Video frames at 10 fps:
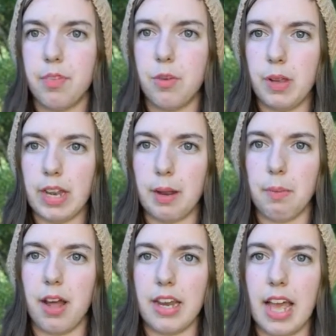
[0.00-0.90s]
doing knitting
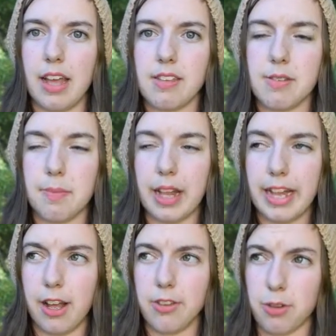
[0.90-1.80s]
podcasts, but
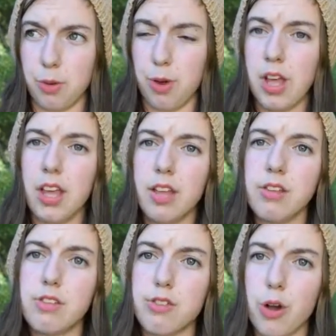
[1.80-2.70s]
she also
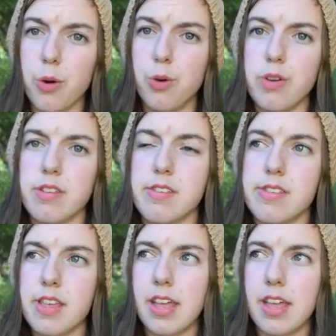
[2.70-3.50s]
sews,